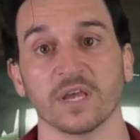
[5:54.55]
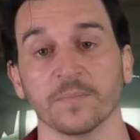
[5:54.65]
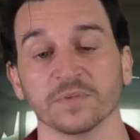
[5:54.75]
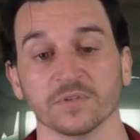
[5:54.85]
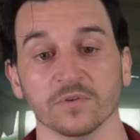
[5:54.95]

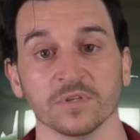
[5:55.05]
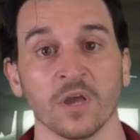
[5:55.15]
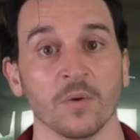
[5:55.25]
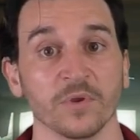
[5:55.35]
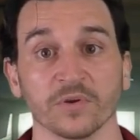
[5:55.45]
episodes
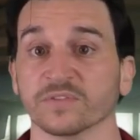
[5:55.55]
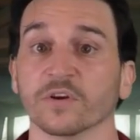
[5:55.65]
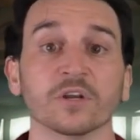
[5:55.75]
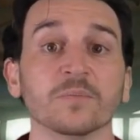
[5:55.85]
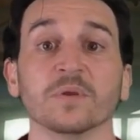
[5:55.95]
because they're
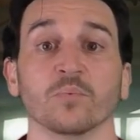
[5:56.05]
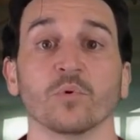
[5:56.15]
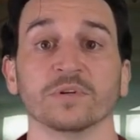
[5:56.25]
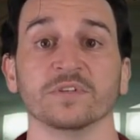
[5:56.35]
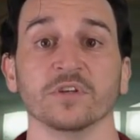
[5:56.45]
going to be
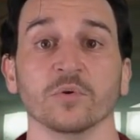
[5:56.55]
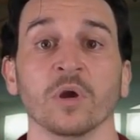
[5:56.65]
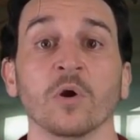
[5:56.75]
important to you.